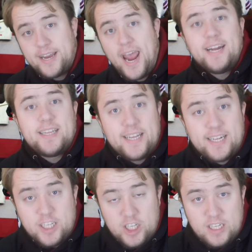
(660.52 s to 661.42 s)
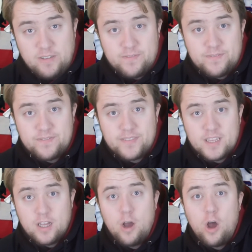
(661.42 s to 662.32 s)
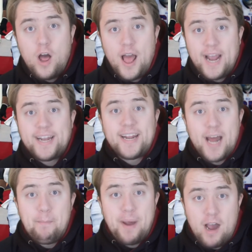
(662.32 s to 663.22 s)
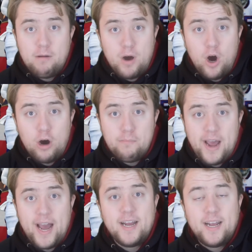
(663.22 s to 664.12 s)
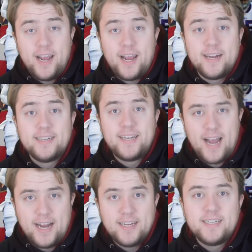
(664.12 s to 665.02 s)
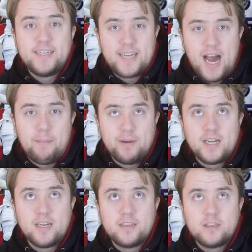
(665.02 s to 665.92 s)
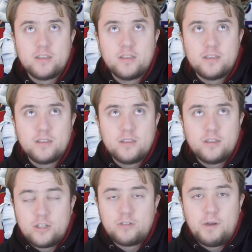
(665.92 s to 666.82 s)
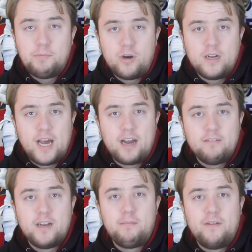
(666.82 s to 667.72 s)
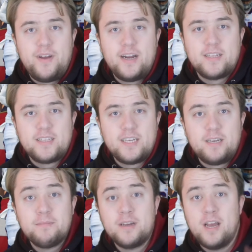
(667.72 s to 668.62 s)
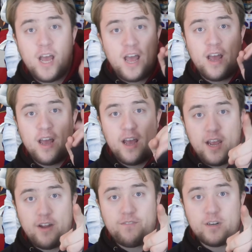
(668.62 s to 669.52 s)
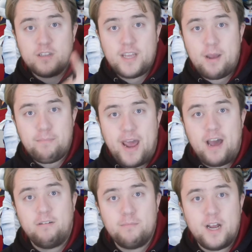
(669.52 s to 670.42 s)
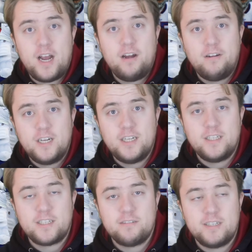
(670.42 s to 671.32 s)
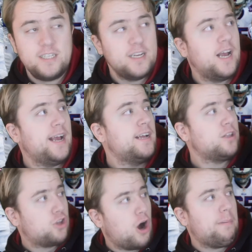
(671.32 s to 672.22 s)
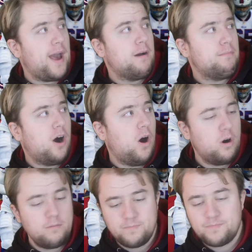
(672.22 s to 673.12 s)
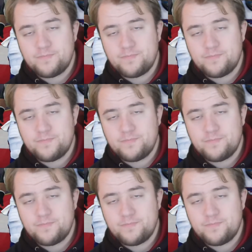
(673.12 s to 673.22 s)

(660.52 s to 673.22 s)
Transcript: pivoted she. And they got Pat Mahomes And yeah, he got me 33 point last week on my fantasy team. His first day back from his injury. Don't Pat Mahomes.